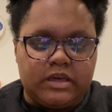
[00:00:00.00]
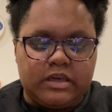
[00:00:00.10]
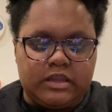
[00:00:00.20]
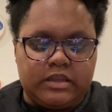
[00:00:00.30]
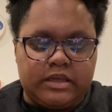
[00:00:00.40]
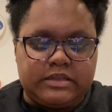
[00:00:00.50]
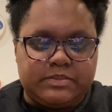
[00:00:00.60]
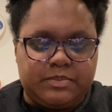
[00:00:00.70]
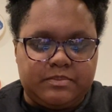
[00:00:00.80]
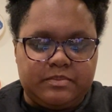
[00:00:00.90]
And that's
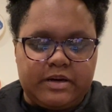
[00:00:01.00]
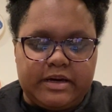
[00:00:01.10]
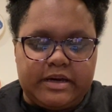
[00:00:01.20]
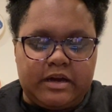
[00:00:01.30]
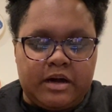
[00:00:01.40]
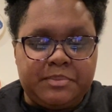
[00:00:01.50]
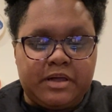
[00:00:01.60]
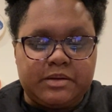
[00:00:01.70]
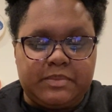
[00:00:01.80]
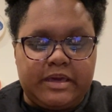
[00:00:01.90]
by
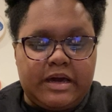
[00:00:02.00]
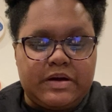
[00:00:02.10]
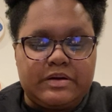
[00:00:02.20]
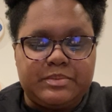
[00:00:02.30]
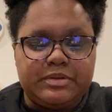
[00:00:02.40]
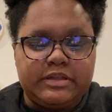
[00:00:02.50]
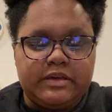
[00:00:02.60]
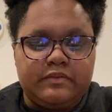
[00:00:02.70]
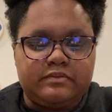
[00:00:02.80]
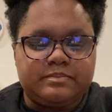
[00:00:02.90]
Oblong Meow, I
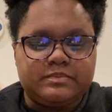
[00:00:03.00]
believe.